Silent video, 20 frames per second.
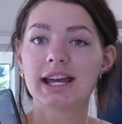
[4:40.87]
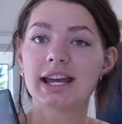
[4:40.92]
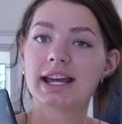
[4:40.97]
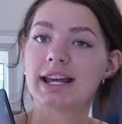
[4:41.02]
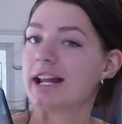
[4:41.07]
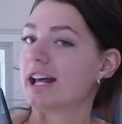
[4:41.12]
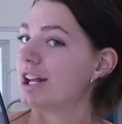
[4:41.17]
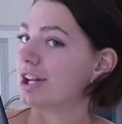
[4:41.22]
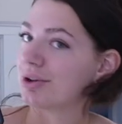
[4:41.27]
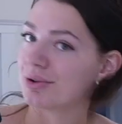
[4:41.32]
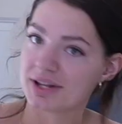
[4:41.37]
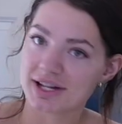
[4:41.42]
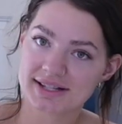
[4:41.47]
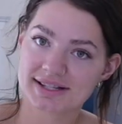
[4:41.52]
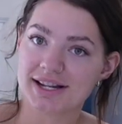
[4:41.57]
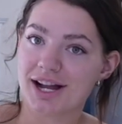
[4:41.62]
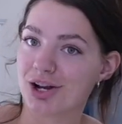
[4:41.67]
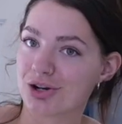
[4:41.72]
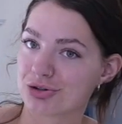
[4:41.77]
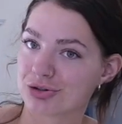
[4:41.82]
And I know
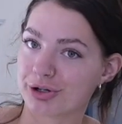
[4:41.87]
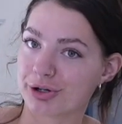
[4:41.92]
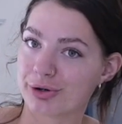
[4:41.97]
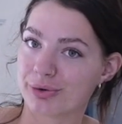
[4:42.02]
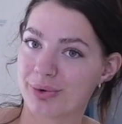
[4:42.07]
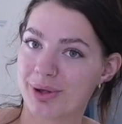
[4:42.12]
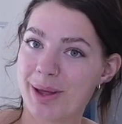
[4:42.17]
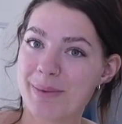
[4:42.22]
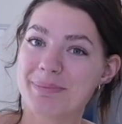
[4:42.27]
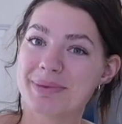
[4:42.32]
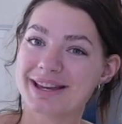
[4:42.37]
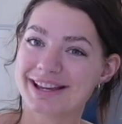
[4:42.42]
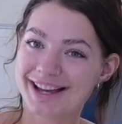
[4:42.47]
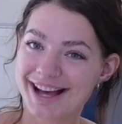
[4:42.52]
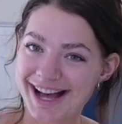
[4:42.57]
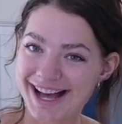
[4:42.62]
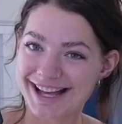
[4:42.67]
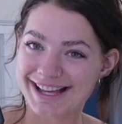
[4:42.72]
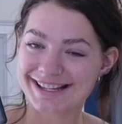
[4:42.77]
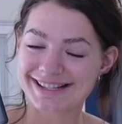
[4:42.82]
that's not true
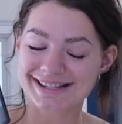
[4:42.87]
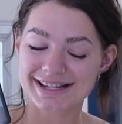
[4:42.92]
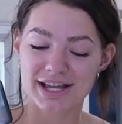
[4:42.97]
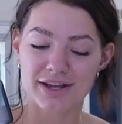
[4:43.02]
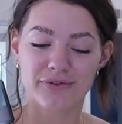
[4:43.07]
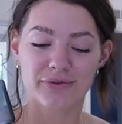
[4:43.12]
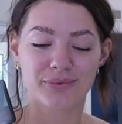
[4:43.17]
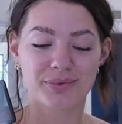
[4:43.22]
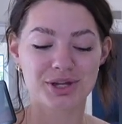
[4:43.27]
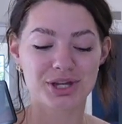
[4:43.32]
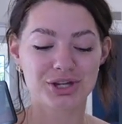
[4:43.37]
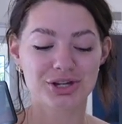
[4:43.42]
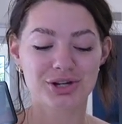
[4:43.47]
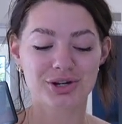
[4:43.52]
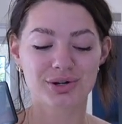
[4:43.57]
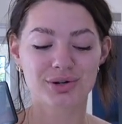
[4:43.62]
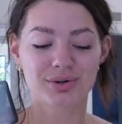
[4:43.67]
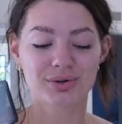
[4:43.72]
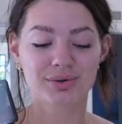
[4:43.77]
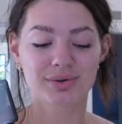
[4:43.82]
because if we
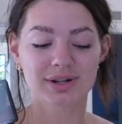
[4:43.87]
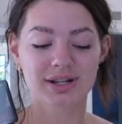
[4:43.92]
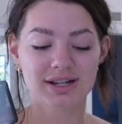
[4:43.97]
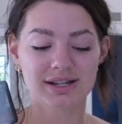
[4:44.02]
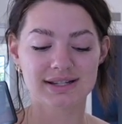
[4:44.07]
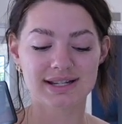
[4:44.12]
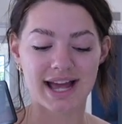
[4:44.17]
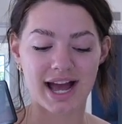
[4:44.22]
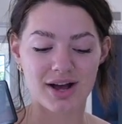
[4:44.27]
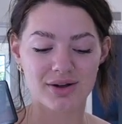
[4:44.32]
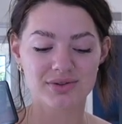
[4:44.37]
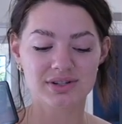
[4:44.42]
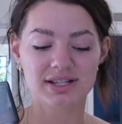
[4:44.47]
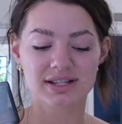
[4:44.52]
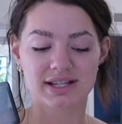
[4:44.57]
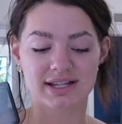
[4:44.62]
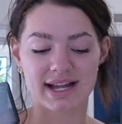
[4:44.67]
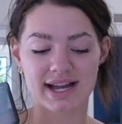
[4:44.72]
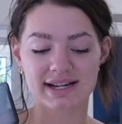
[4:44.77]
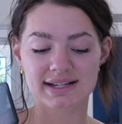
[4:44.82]
go down to
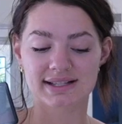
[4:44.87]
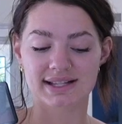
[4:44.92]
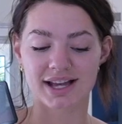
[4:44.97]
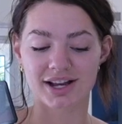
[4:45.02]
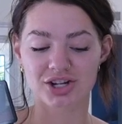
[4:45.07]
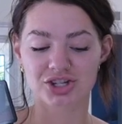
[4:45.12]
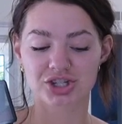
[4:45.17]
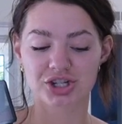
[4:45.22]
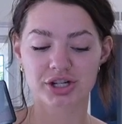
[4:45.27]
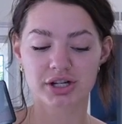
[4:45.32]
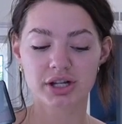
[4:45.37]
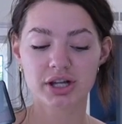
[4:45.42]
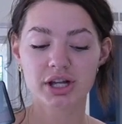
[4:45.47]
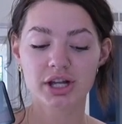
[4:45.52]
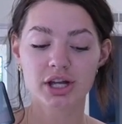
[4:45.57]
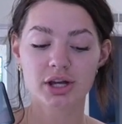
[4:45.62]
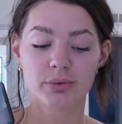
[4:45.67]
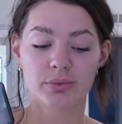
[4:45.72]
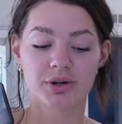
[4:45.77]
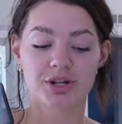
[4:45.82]
the next section,
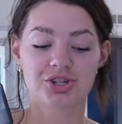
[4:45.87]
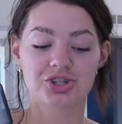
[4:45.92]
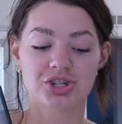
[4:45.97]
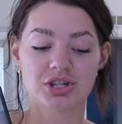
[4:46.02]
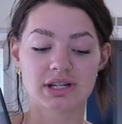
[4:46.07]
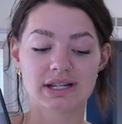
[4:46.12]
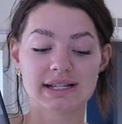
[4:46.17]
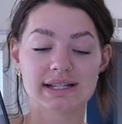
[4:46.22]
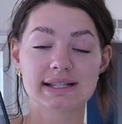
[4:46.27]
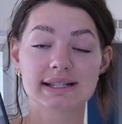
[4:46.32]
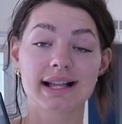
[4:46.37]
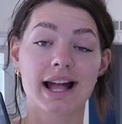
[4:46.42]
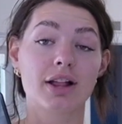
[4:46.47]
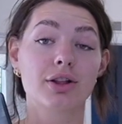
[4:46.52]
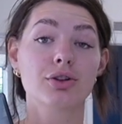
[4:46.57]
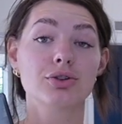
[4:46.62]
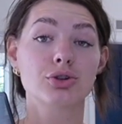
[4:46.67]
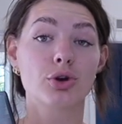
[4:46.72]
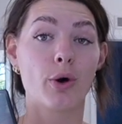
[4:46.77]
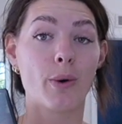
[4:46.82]
which is
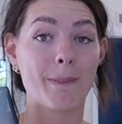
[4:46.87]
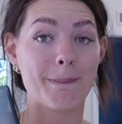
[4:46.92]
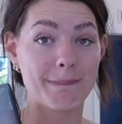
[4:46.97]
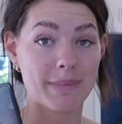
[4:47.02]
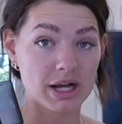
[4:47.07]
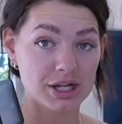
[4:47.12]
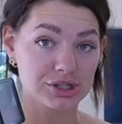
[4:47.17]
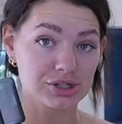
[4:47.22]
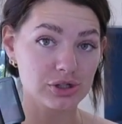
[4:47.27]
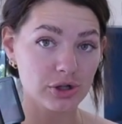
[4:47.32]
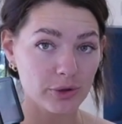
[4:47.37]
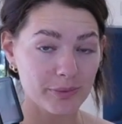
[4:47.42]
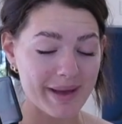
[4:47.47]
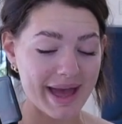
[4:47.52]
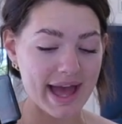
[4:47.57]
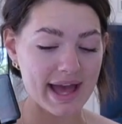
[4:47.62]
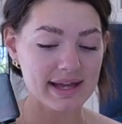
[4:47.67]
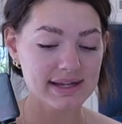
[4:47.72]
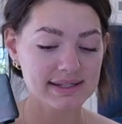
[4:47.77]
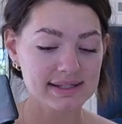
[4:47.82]
skeletal muscle
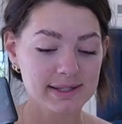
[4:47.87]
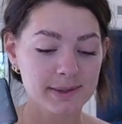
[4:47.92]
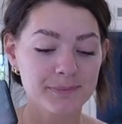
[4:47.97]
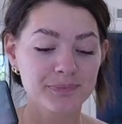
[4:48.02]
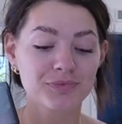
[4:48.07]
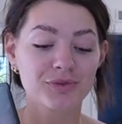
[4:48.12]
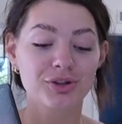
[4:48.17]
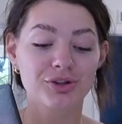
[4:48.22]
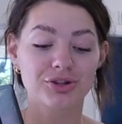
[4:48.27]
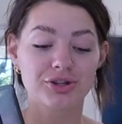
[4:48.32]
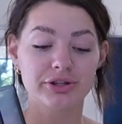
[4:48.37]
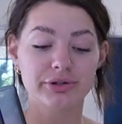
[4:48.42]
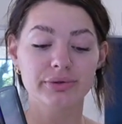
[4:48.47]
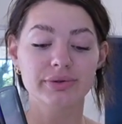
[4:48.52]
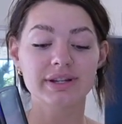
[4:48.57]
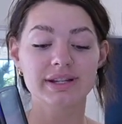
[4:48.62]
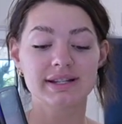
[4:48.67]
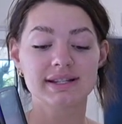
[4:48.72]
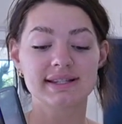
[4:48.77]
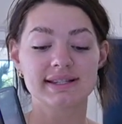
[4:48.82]
mass, you
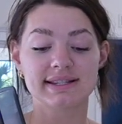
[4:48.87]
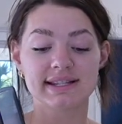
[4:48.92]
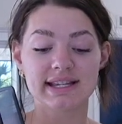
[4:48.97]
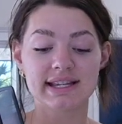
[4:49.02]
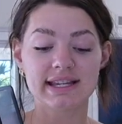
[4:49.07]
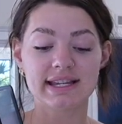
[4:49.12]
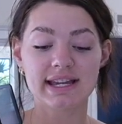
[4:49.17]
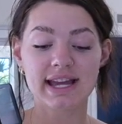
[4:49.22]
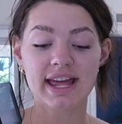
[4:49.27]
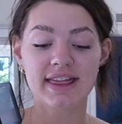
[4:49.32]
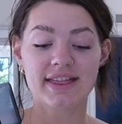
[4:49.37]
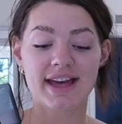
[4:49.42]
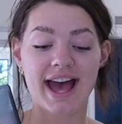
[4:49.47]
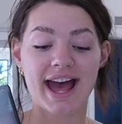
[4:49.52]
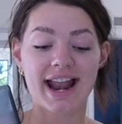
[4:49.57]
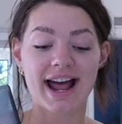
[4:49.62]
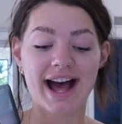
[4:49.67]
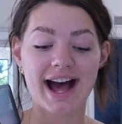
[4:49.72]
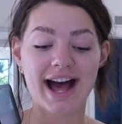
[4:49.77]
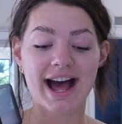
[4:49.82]
can see
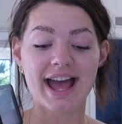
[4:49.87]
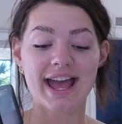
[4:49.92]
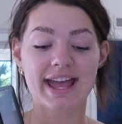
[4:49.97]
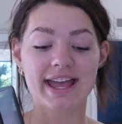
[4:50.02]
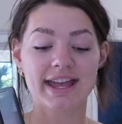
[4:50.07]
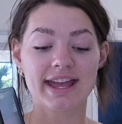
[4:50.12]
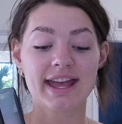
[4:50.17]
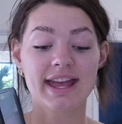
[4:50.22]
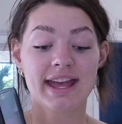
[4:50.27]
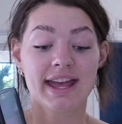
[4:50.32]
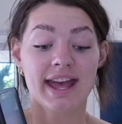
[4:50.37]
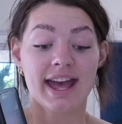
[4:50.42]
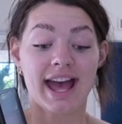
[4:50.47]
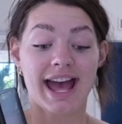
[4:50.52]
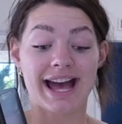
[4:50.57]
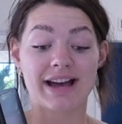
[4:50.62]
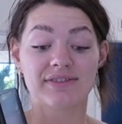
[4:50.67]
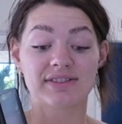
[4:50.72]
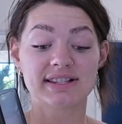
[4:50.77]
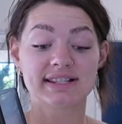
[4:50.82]
that I
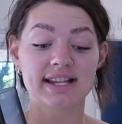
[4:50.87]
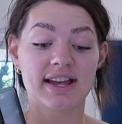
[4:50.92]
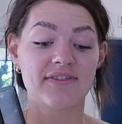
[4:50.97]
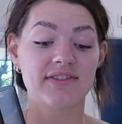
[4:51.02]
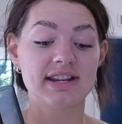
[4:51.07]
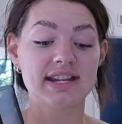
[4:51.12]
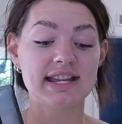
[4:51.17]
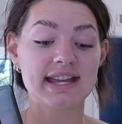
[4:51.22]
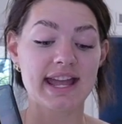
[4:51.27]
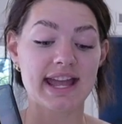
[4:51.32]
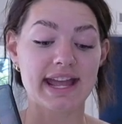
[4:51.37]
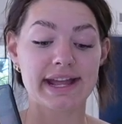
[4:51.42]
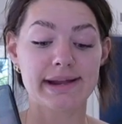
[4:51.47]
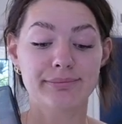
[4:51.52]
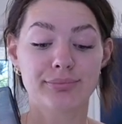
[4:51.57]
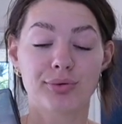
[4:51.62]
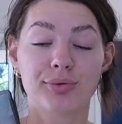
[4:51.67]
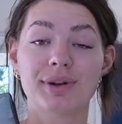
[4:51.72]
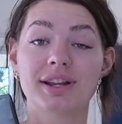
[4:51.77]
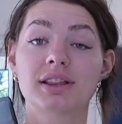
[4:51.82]
have
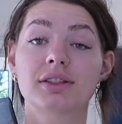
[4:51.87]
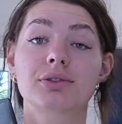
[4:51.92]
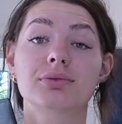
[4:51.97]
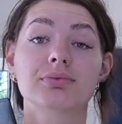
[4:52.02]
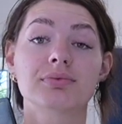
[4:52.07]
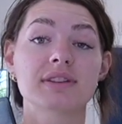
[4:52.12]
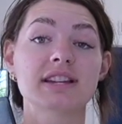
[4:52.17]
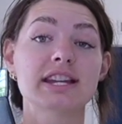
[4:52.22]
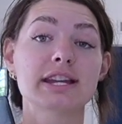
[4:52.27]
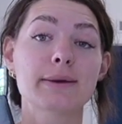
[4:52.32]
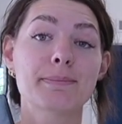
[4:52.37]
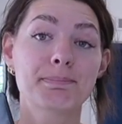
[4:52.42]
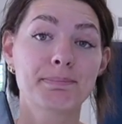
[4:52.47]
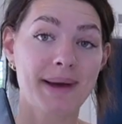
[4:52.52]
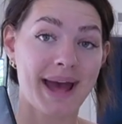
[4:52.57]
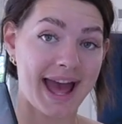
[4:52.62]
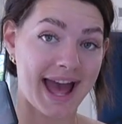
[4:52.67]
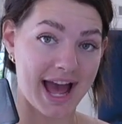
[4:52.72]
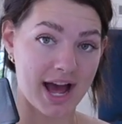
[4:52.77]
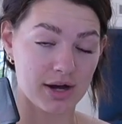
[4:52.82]
78.3
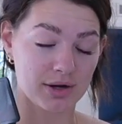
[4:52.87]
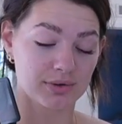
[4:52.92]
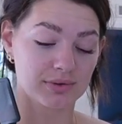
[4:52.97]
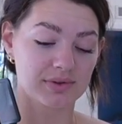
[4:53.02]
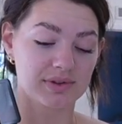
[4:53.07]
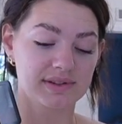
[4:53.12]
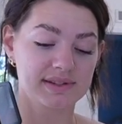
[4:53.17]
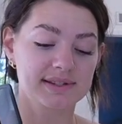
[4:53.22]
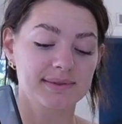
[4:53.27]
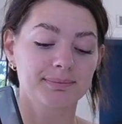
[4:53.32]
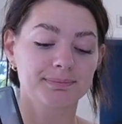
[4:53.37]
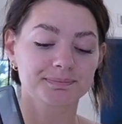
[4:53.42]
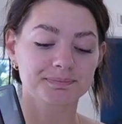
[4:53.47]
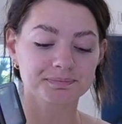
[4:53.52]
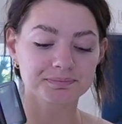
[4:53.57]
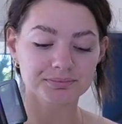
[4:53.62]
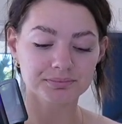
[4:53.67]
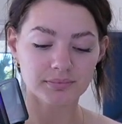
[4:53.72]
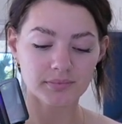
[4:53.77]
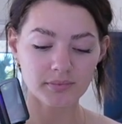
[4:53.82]
pounds
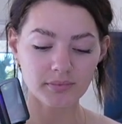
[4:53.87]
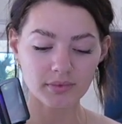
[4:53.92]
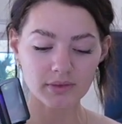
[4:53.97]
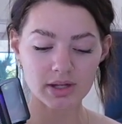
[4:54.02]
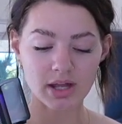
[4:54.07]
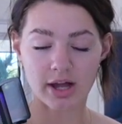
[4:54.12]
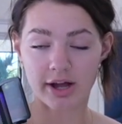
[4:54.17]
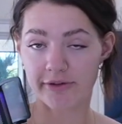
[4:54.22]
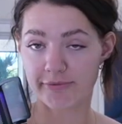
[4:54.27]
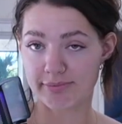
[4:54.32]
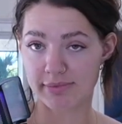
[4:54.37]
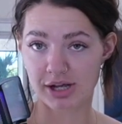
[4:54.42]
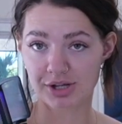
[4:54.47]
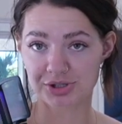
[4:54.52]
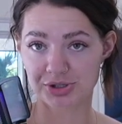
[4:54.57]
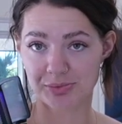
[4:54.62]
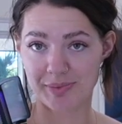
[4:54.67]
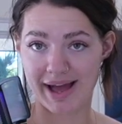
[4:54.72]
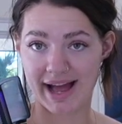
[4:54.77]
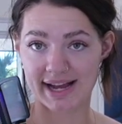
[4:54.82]
of
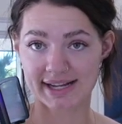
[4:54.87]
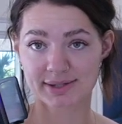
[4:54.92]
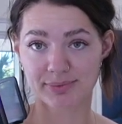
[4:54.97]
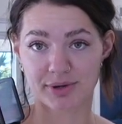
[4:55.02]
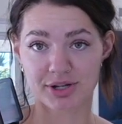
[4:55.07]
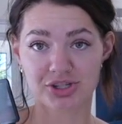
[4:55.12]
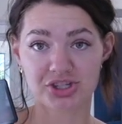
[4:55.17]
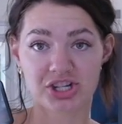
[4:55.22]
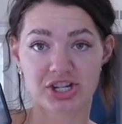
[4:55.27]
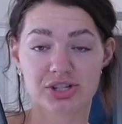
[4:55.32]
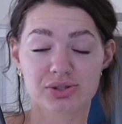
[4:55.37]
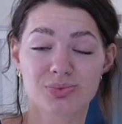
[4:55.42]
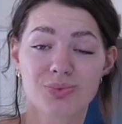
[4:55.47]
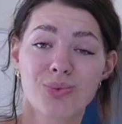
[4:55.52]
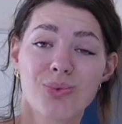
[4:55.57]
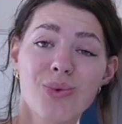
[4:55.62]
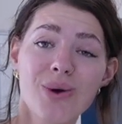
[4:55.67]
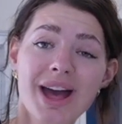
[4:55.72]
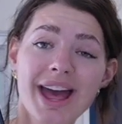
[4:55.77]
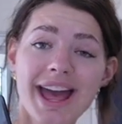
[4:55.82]
muscle mass, which is
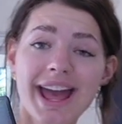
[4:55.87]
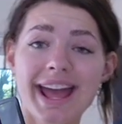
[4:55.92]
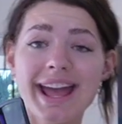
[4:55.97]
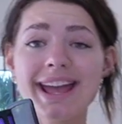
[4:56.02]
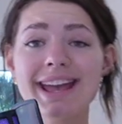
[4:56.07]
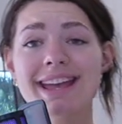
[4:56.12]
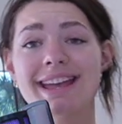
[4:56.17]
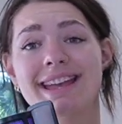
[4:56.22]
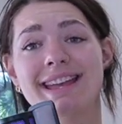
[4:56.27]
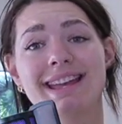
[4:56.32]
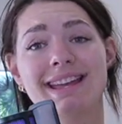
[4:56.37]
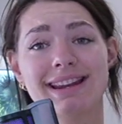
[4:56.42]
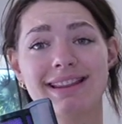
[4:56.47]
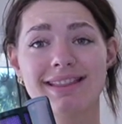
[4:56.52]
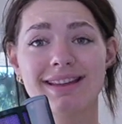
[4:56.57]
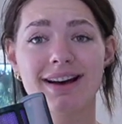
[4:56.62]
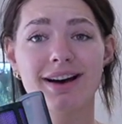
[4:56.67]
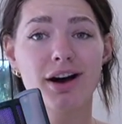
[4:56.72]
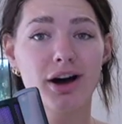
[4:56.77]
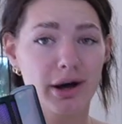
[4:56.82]
way in
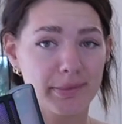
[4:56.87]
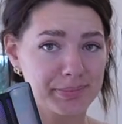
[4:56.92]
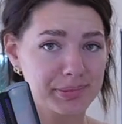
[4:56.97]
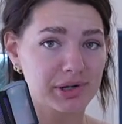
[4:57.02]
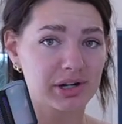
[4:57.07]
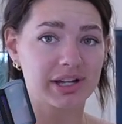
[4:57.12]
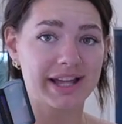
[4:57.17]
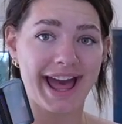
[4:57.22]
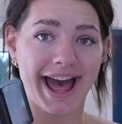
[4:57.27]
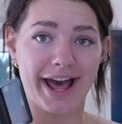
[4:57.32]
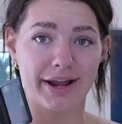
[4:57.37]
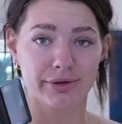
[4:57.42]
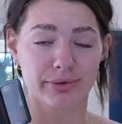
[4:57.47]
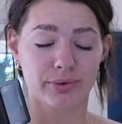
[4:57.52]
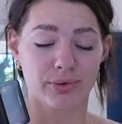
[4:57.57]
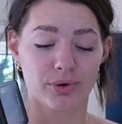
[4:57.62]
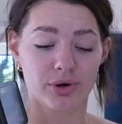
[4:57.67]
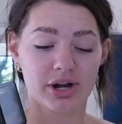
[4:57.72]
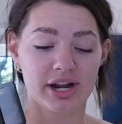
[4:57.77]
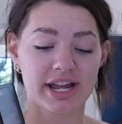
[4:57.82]
the upper
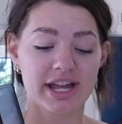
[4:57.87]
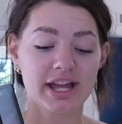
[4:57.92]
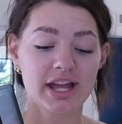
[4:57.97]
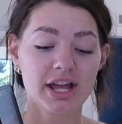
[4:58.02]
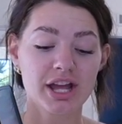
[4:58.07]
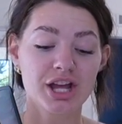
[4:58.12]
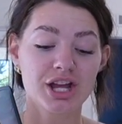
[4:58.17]
category.